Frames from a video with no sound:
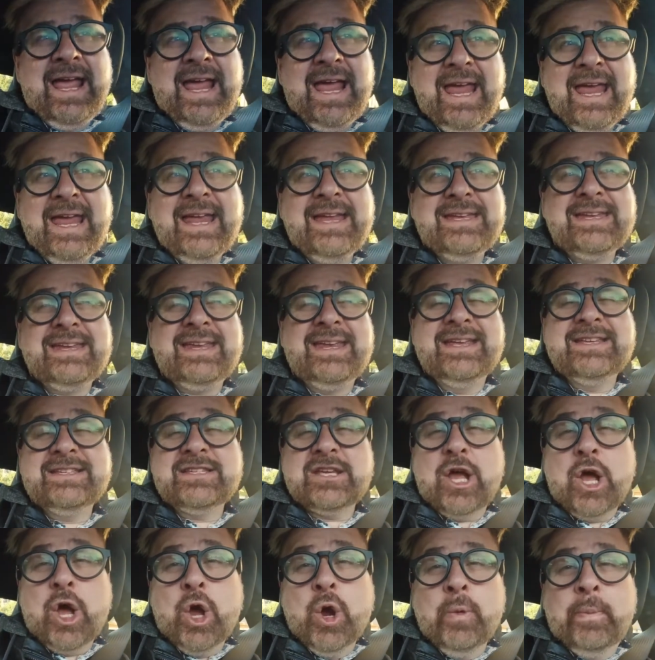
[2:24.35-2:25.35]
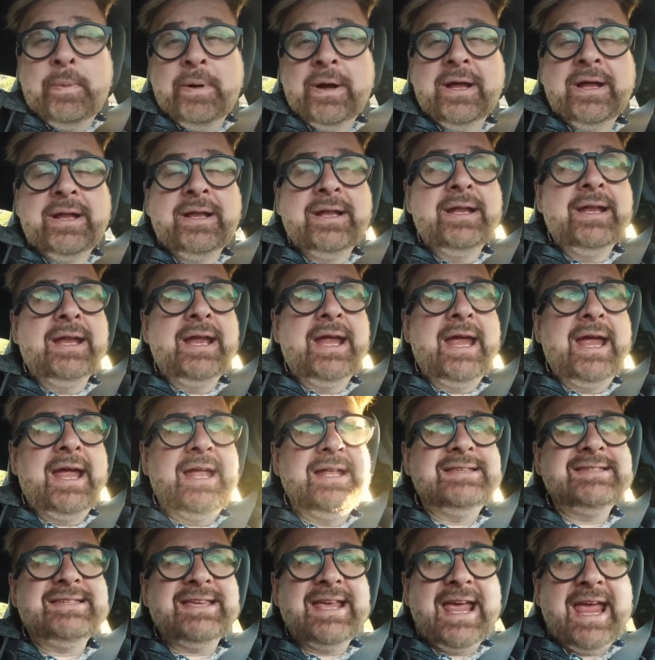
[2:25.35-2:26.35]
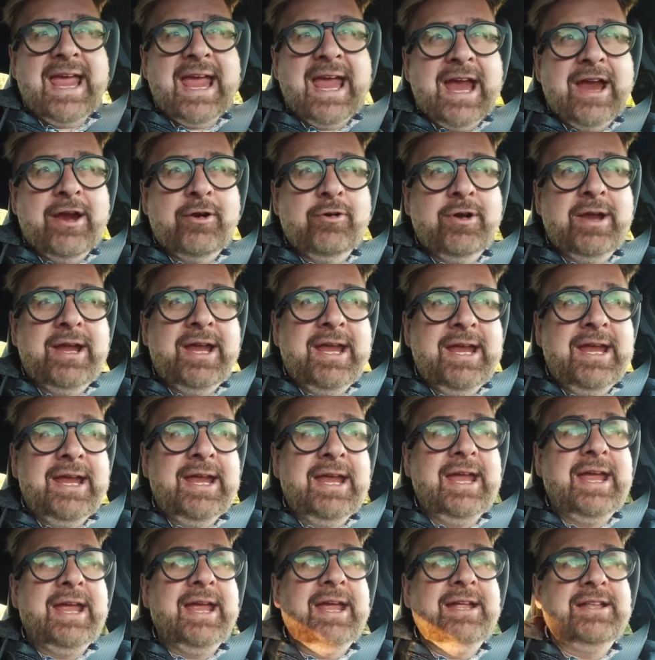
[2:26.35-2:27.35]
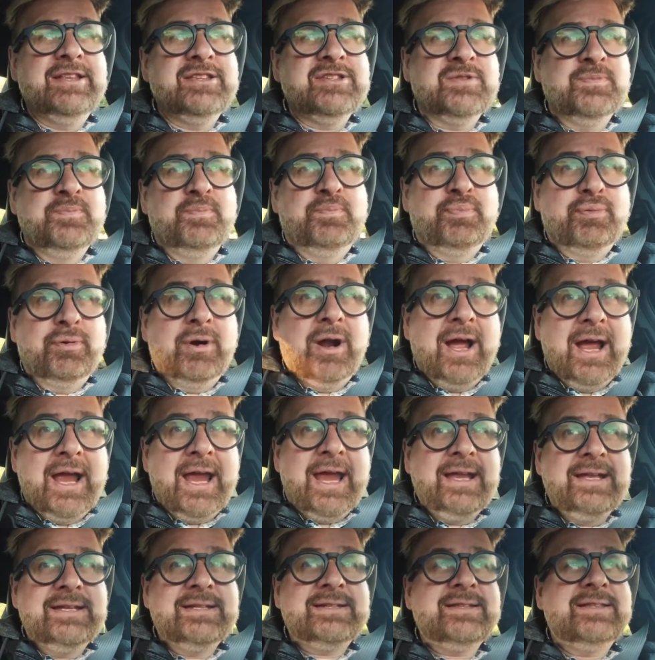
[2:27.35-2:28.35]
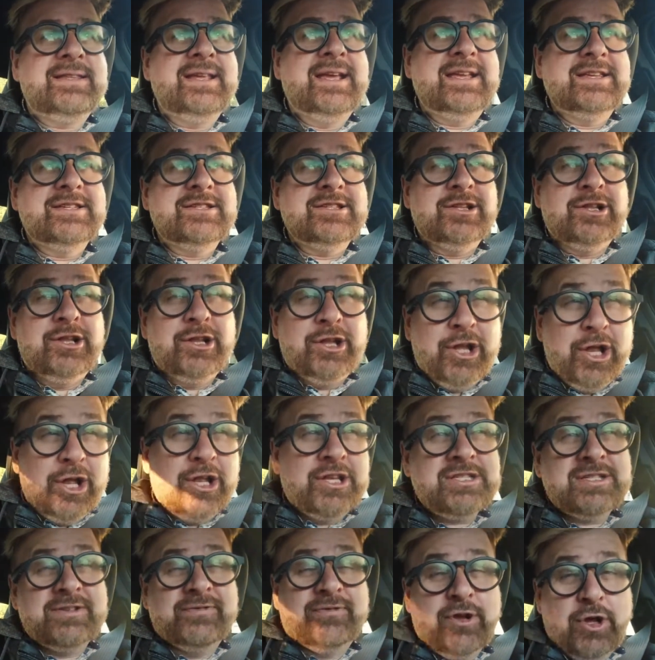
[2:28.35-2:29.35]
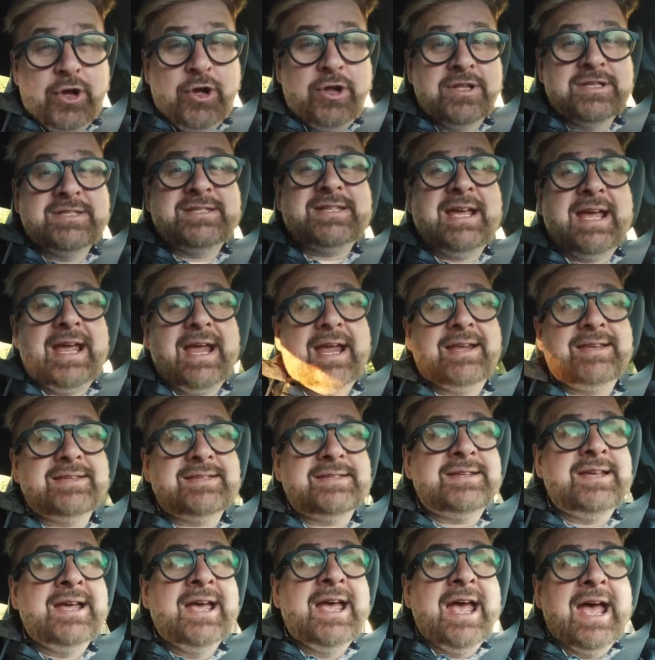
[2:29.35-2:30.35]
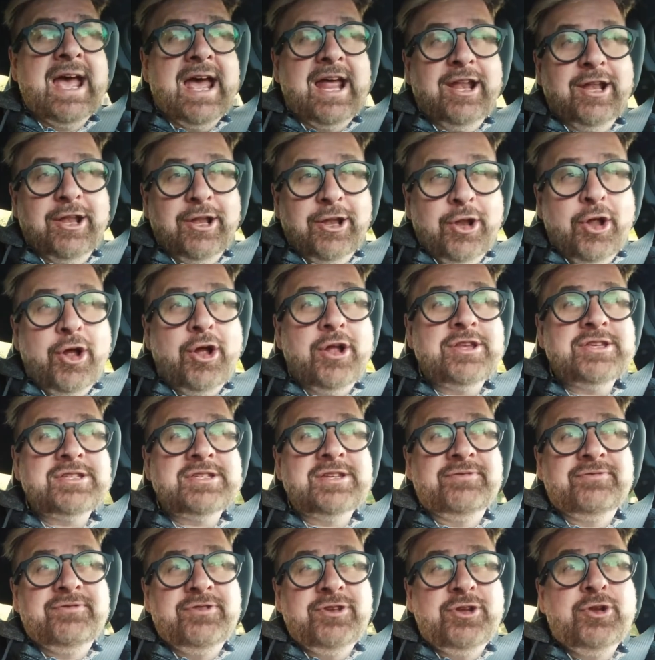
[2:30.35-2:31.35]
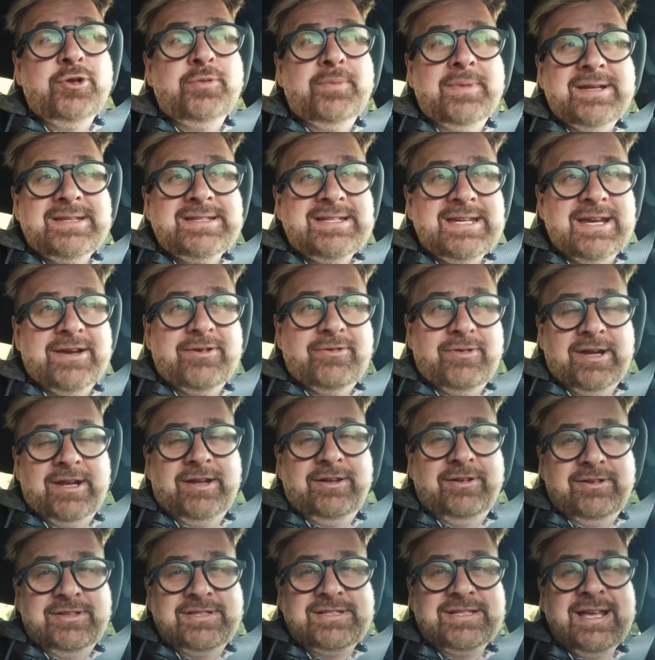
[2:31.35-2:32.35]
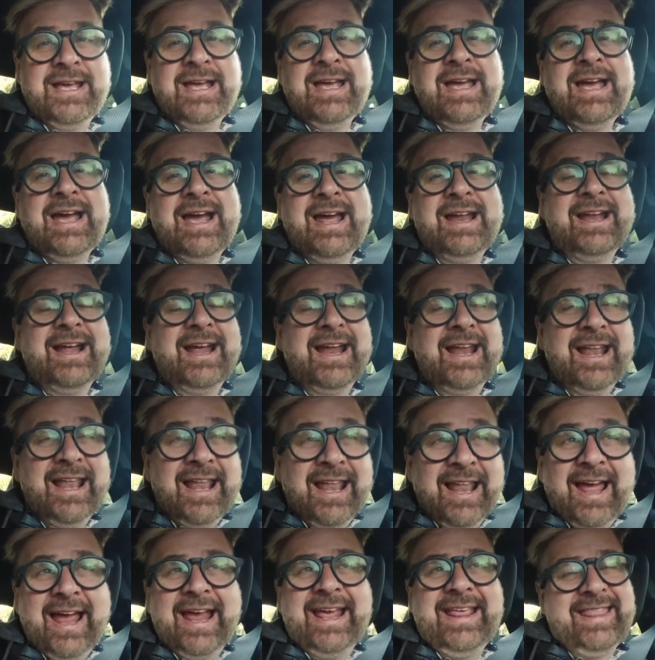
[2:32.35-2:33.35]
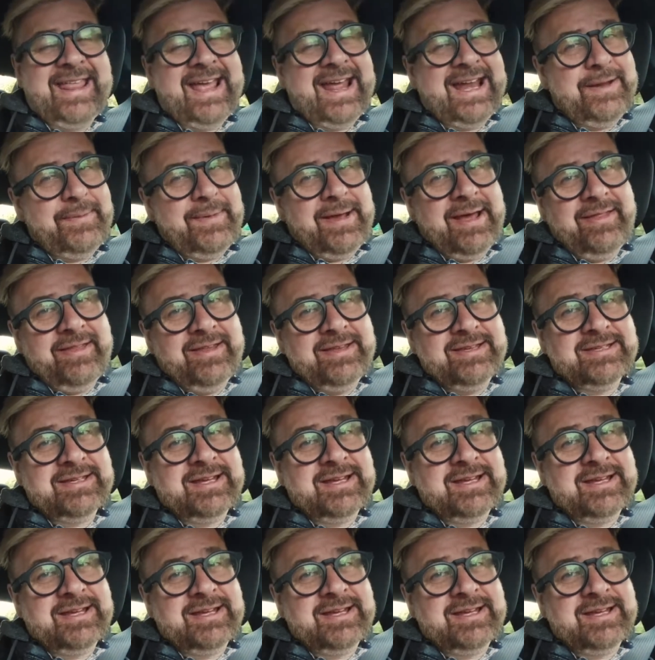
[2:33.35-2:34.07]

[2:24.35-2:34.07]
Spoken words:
It is open, it's airy, it's bright, there's lots of context and lots of new materials, and I like that about this